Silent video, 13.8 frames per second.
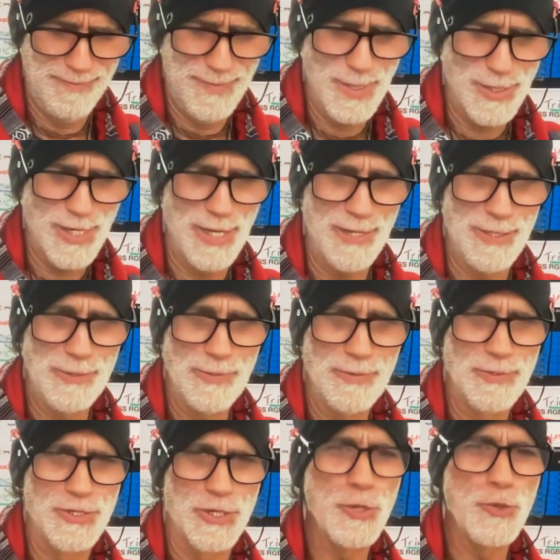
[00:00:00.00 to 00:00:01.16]
So
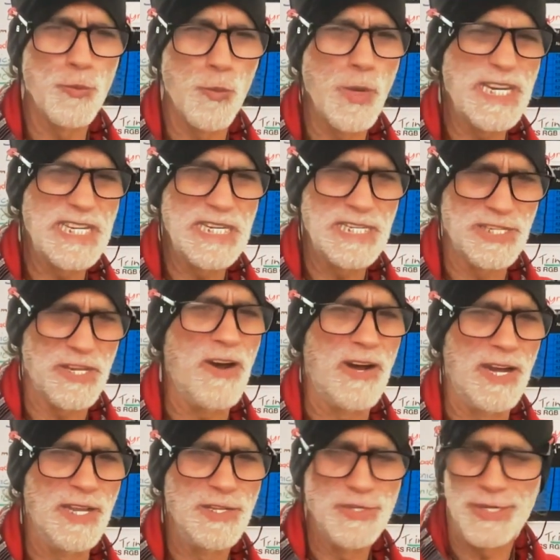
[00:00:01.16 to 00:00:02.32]
two witty
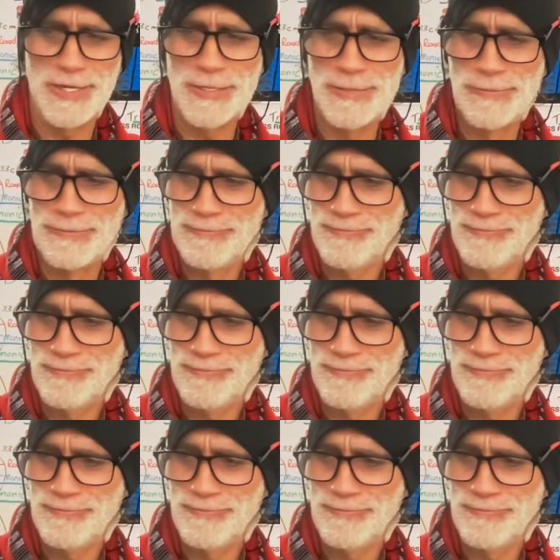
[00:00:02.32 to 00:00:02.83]
signs, you know.